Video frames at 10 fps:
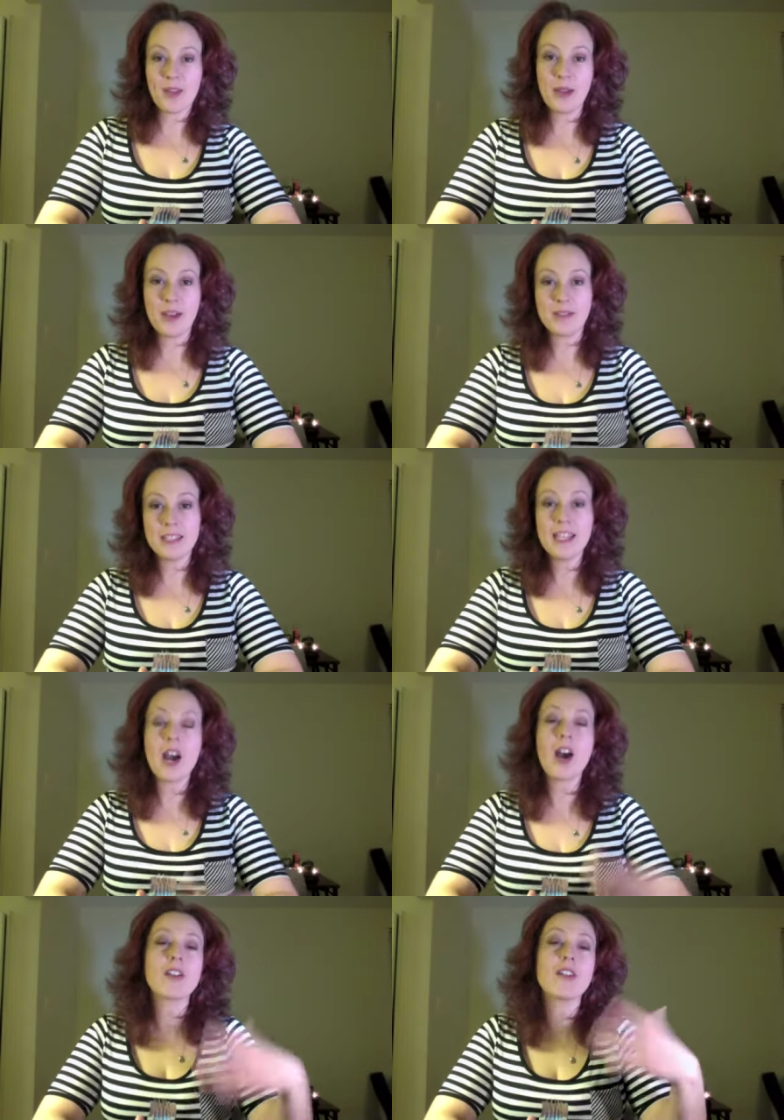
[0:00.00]
well, in
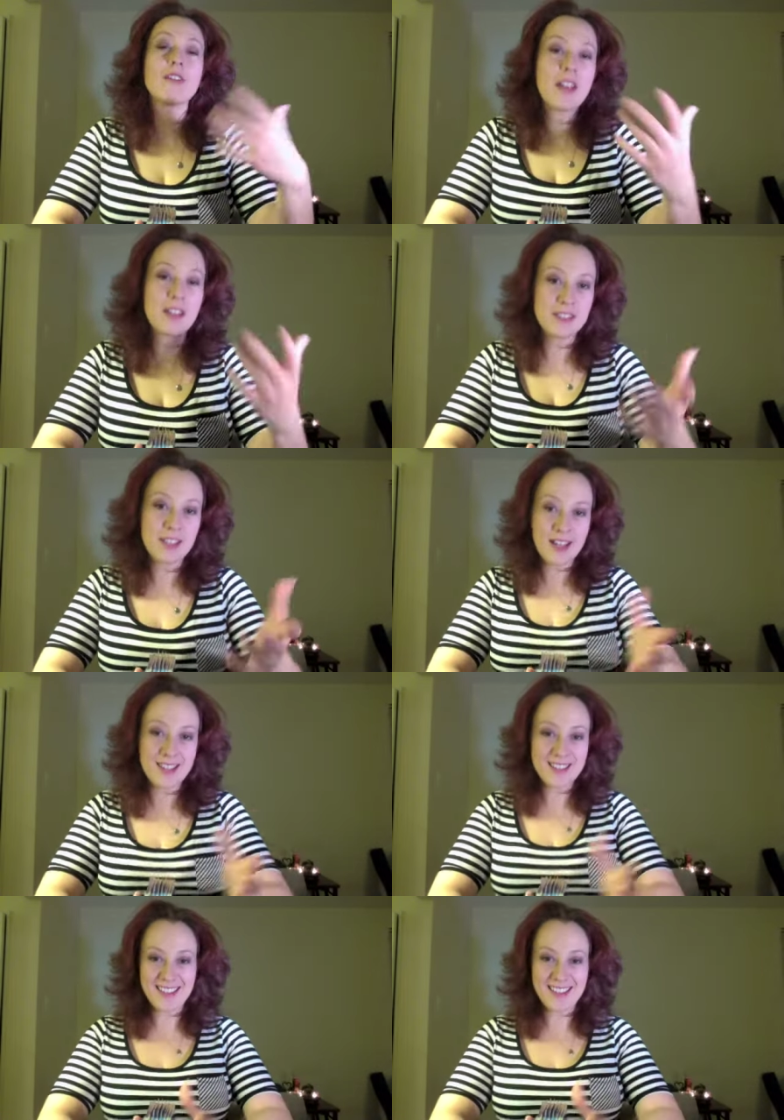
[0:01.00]
honor of Valentine's Day,